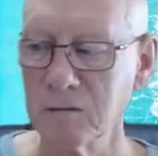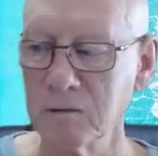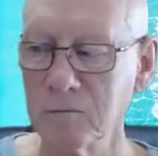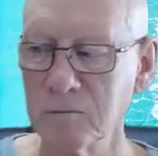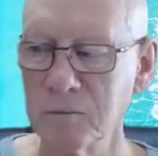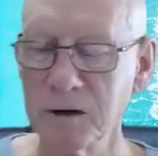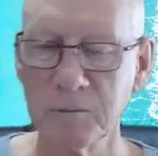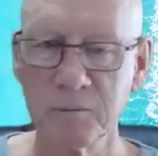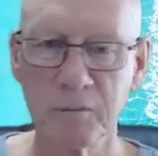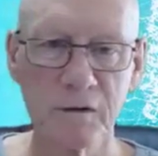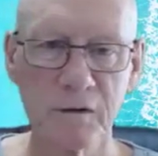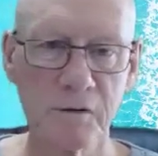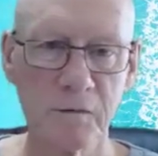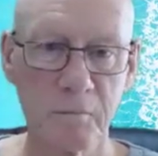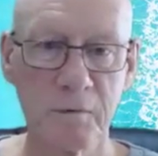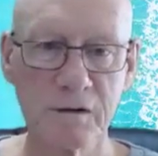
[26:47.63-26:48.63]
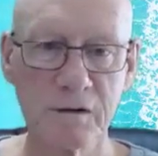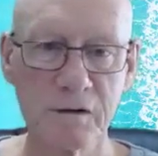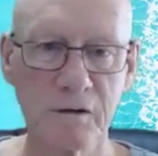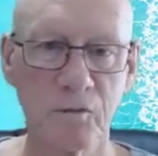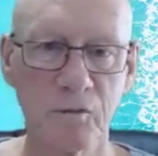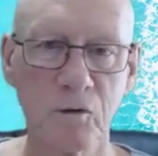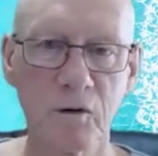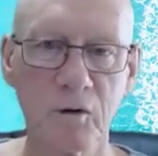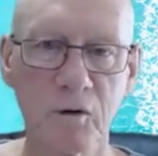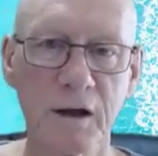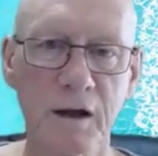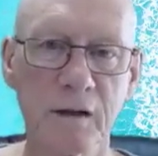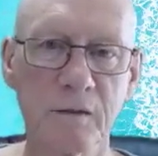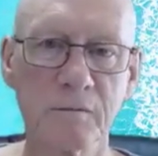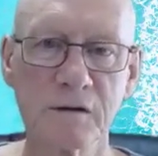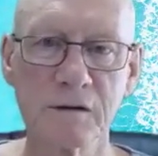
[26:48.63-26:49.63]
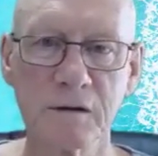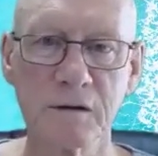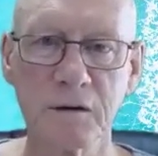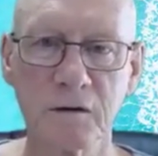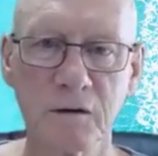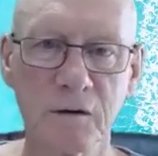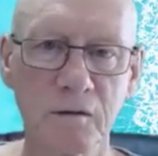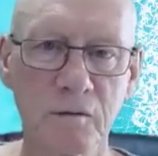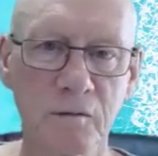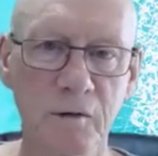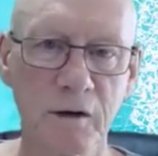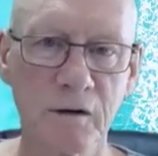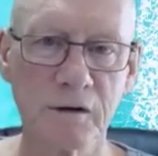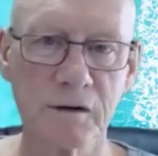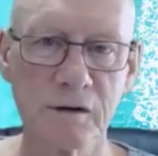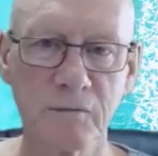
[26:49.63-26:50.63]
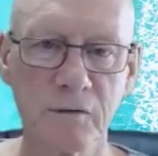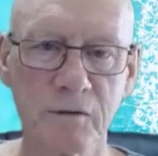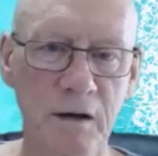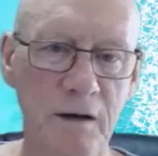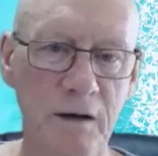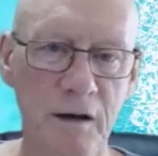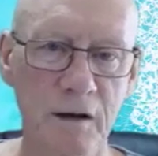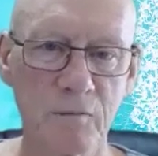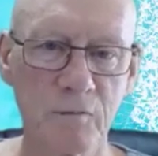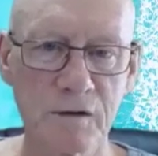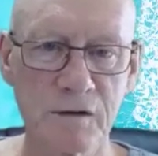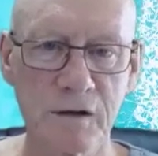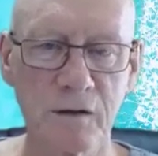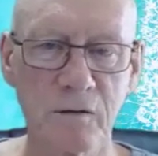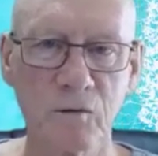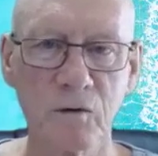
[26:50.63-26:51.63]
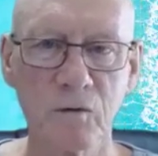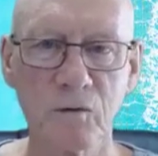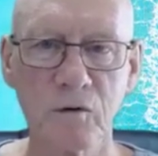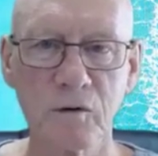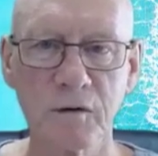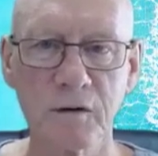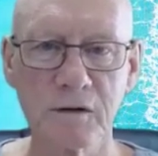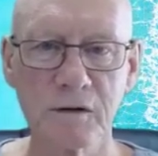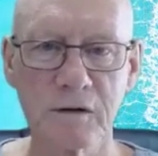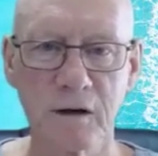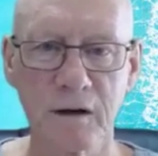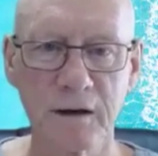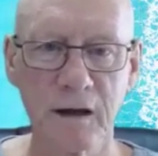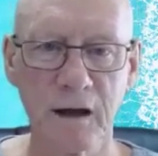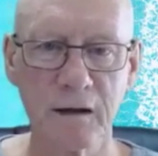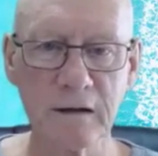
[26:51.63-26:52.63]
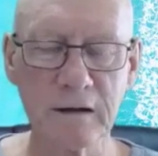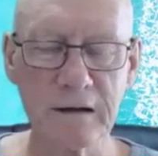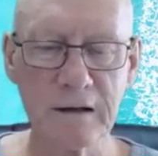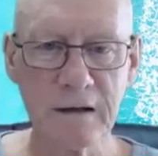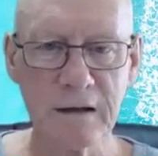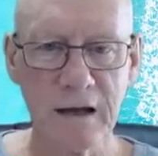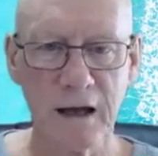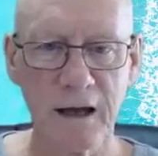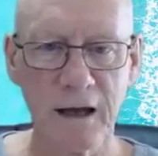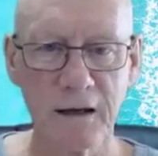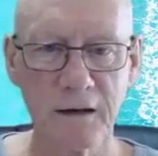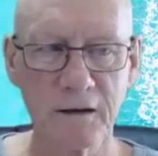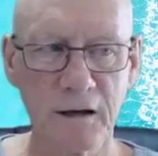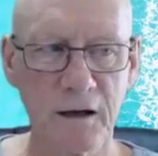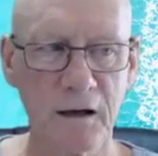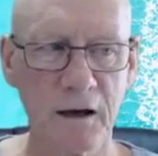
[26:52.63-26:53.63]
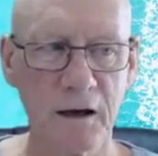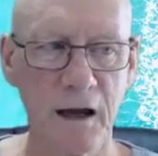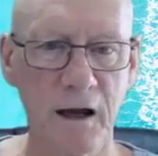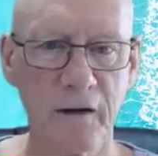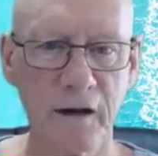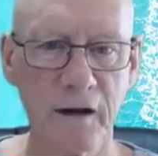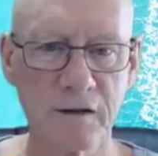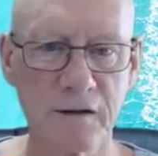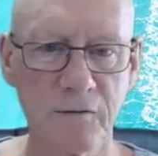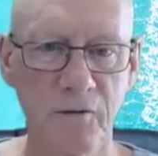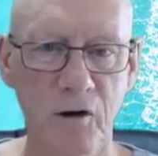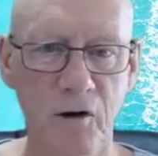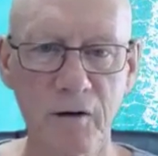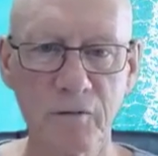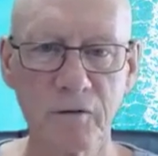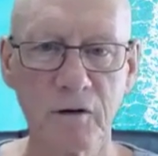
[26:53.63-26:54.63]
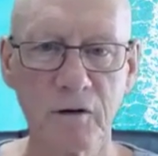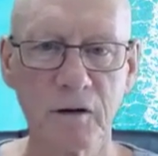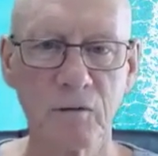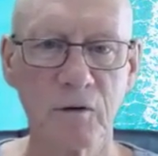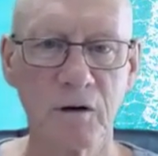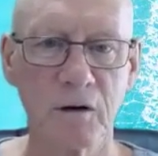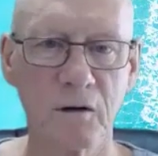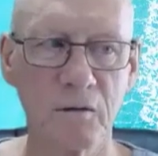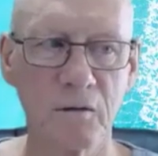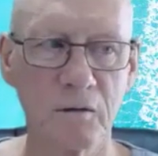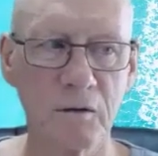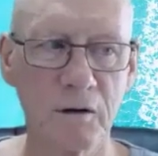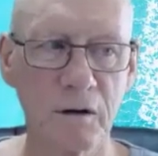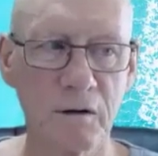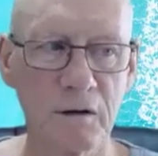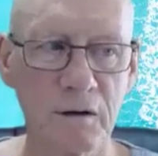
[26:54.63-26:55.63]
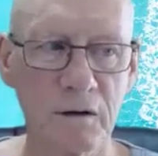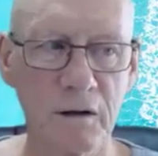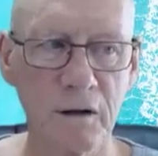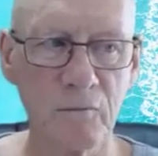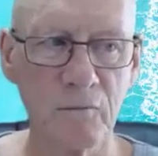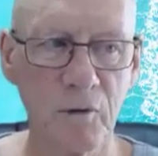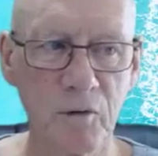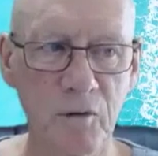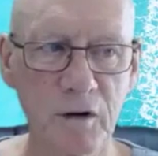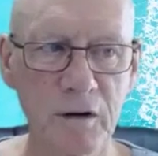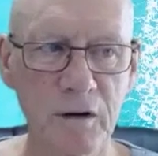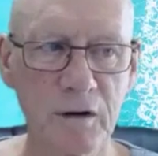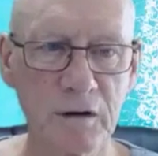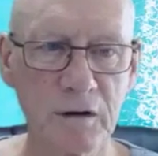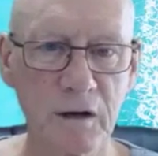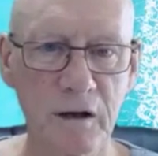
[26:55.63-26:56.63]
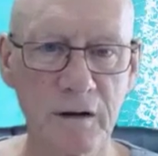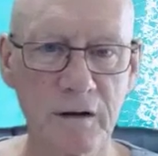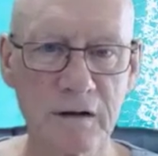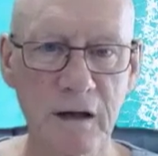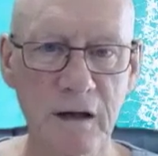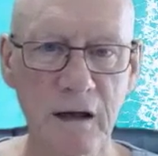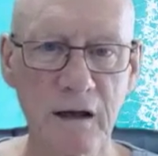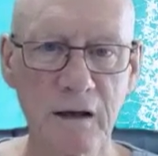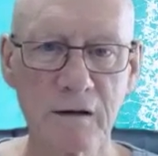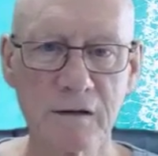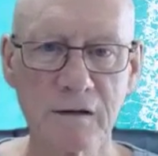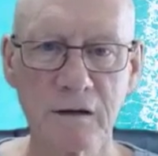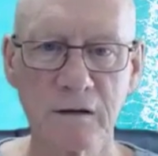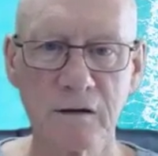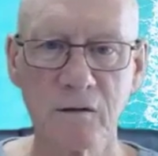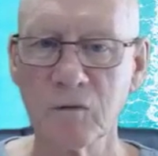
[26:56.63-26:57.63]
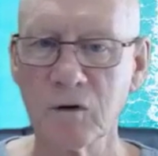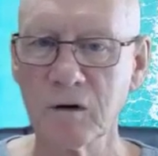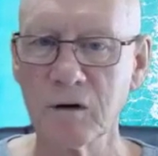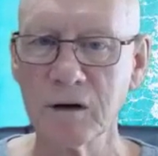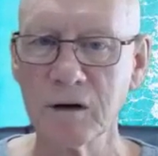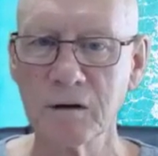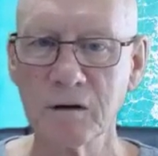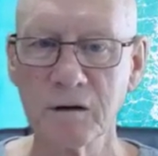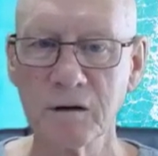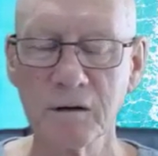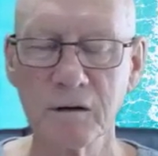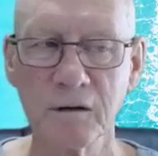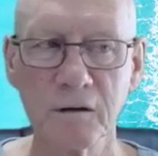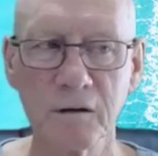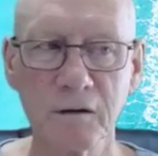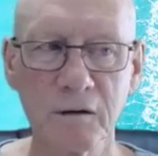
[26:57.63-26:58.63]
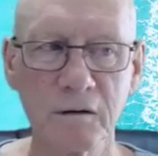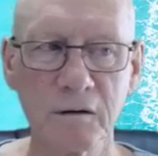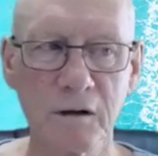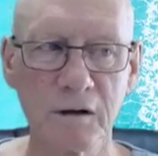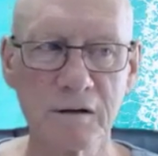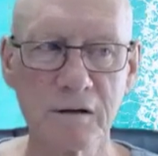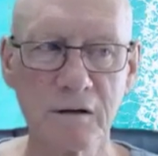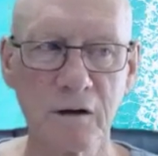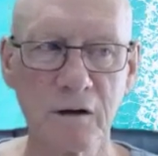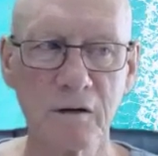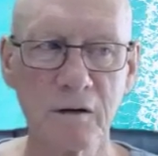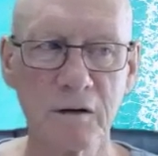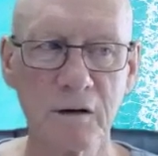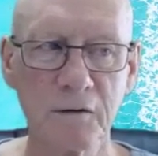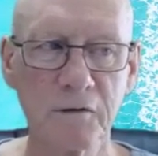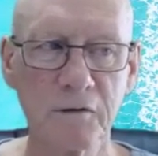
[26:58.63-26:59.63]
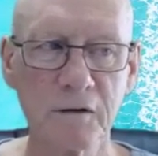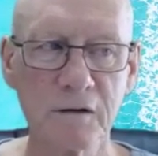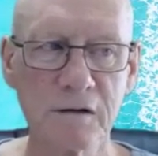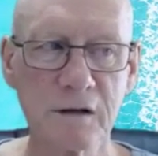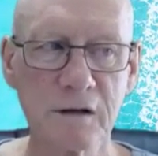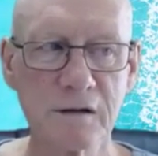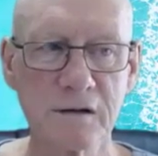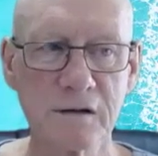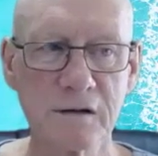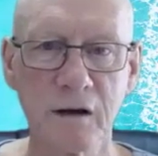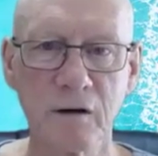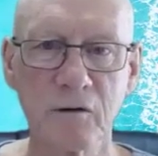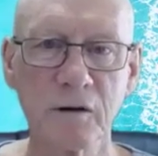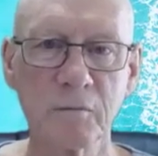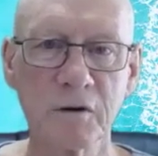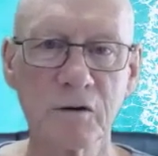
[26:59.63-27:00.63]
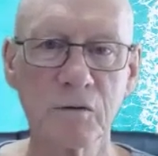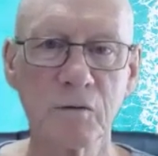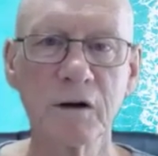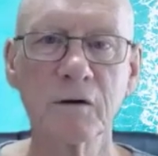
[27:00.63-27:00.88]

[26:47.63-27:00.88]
people in prisoner war camps, whether it's in Vietnam or Second World War, things like that, and how they survive really well, the important thing to understand is that the mind doesn't know the difference necessarily between